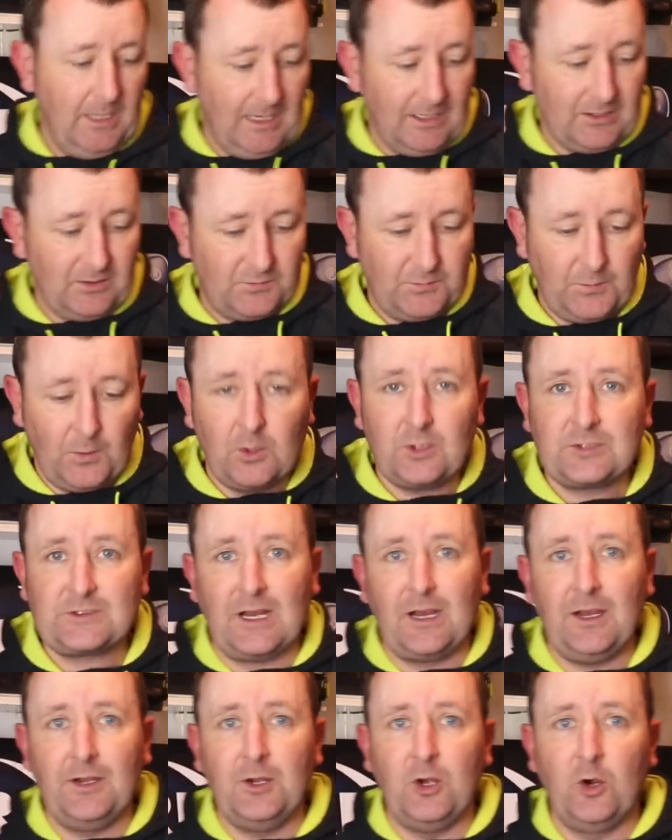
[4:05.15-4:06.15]
And as far as
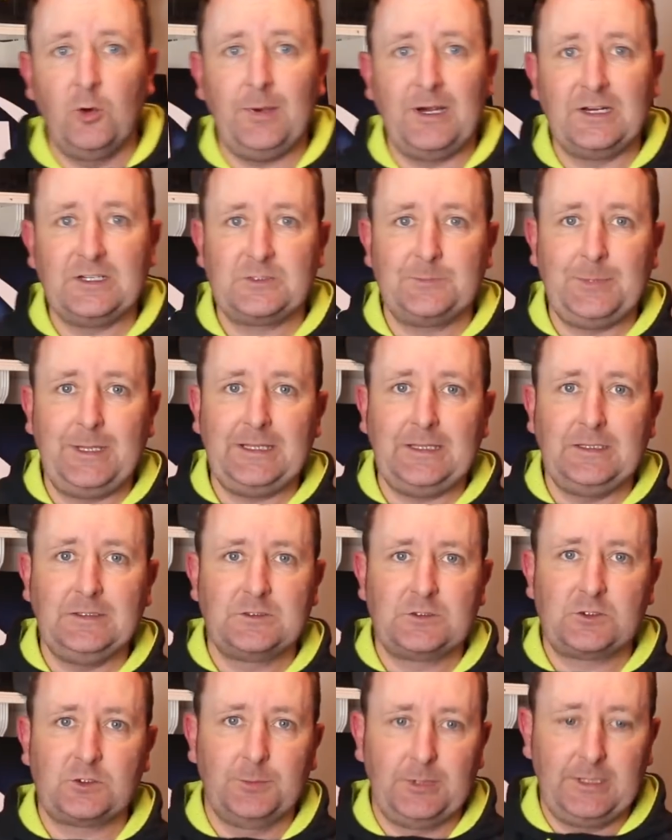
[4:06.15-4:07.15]
I know, by speaking
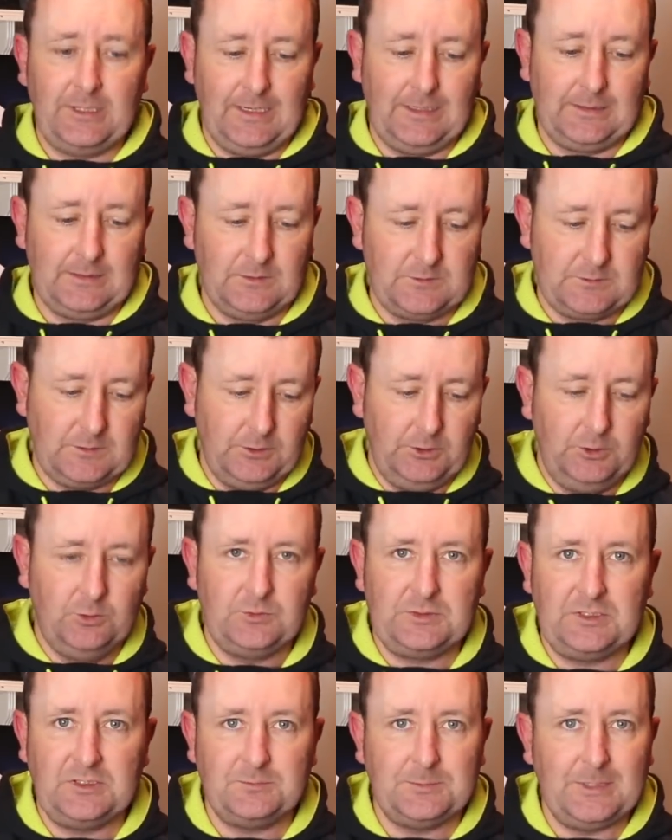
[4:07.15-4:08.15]
to some of the anglers that
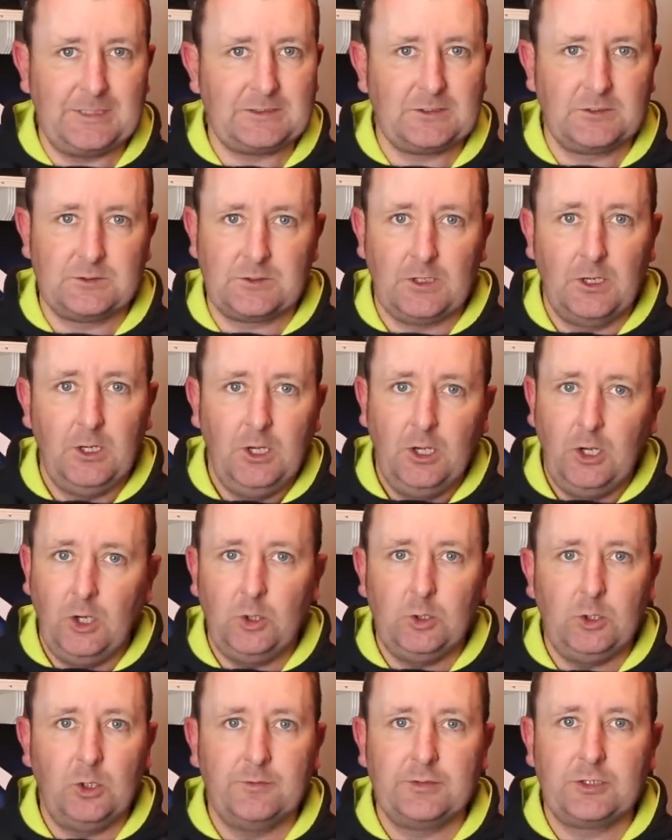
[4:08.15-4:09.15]
use these mixers
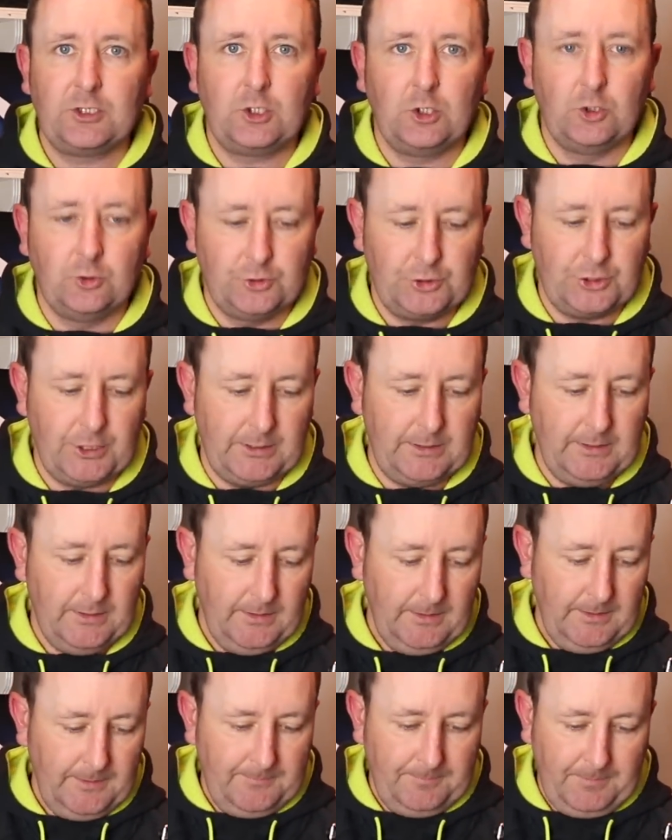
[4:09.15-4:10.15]
all over the country,
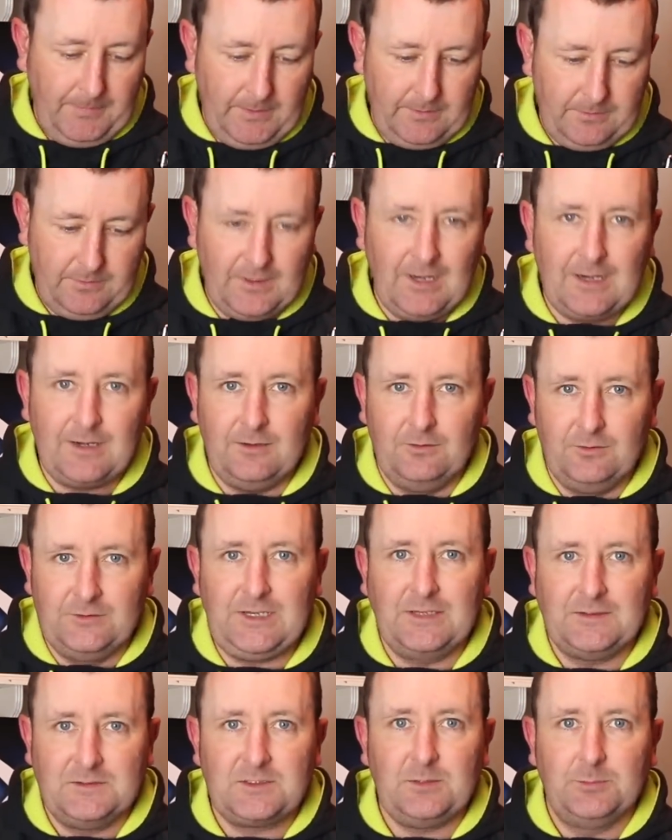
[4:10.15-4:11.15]
that
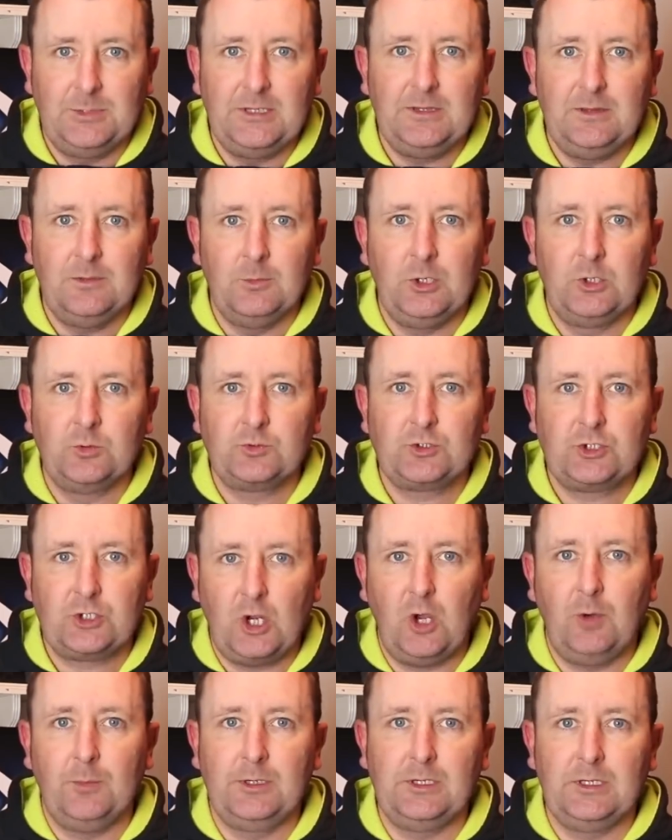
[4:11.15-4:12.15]
tends to be the most
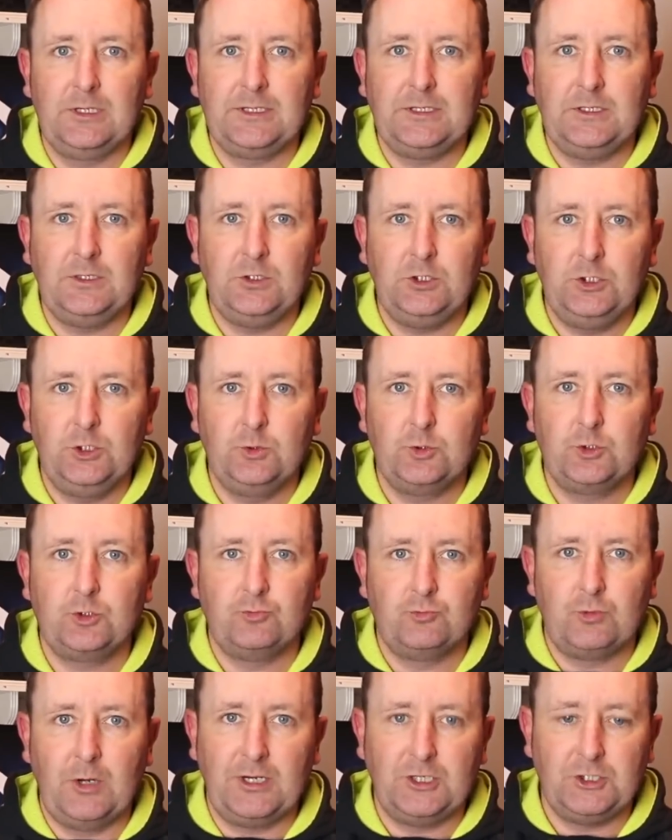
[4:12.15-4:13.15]
commonly used
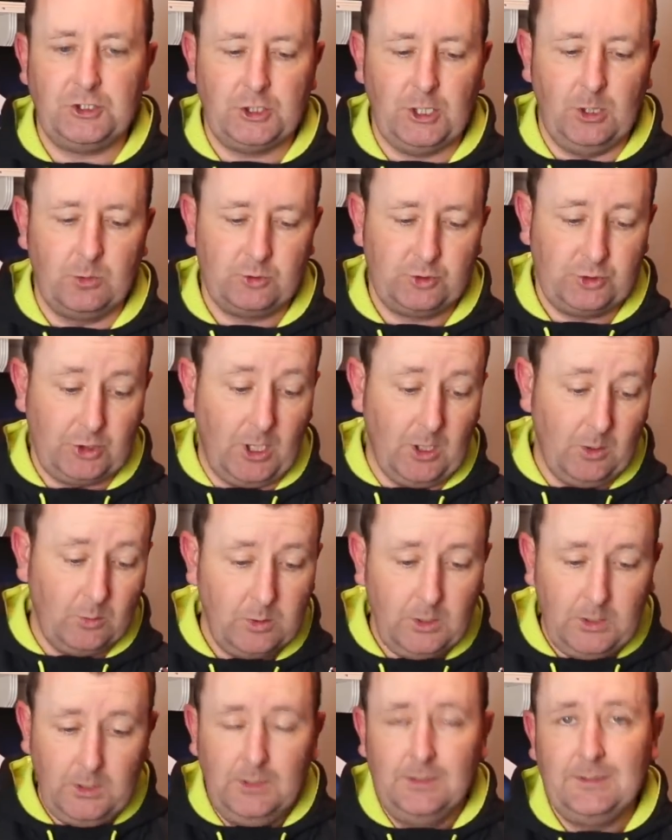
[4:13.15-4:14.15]
ratio.
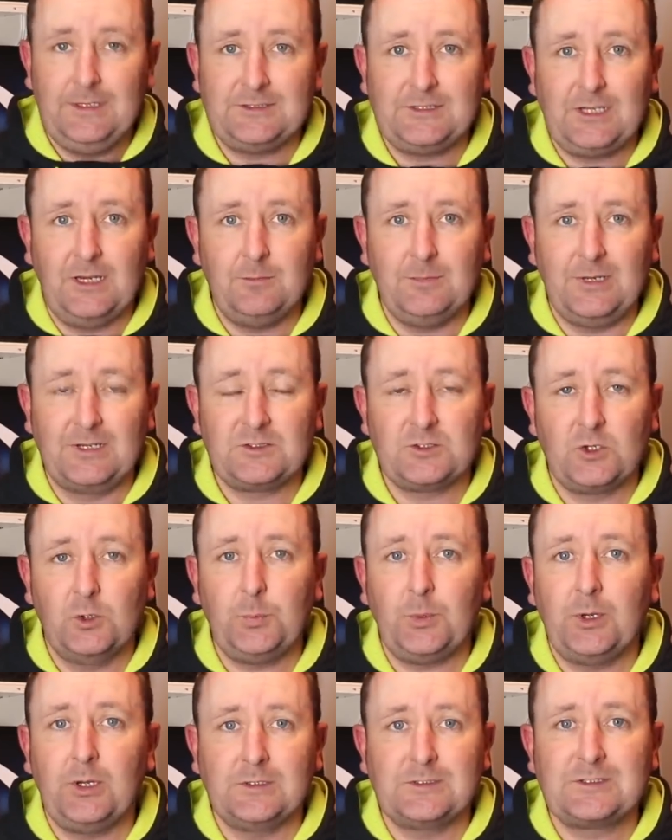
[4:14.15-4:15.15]
So let's get it mixed
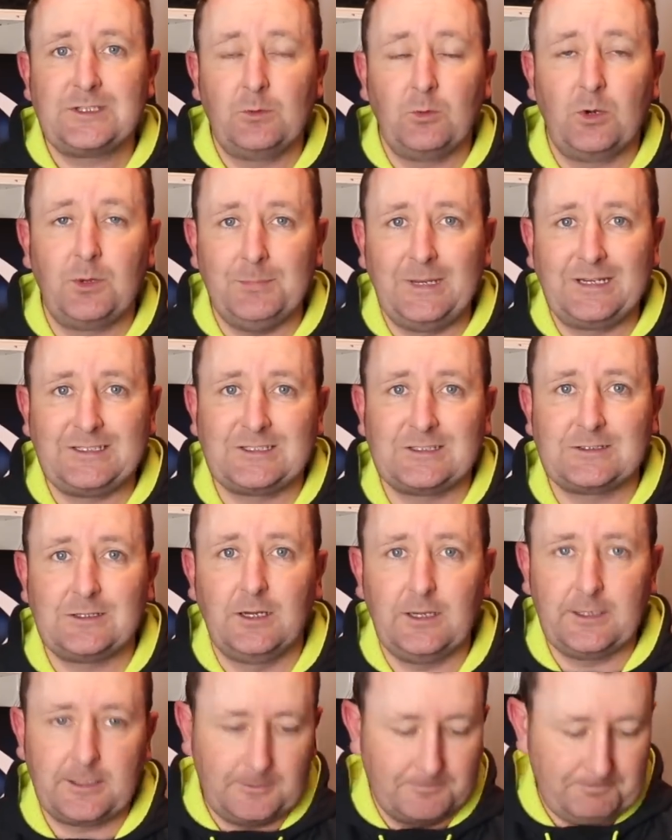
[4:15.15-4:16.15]
up and see what it mixes
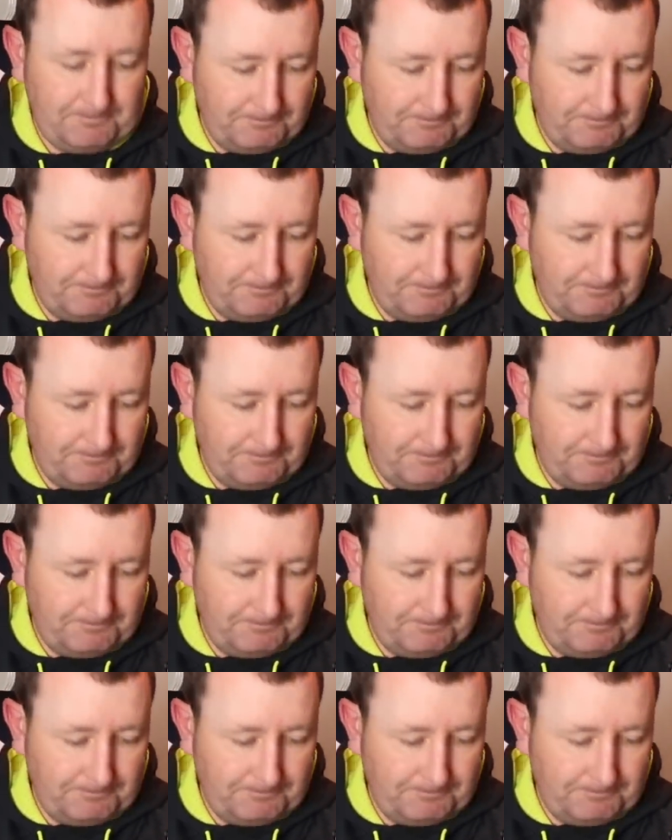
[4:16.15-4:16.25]
like.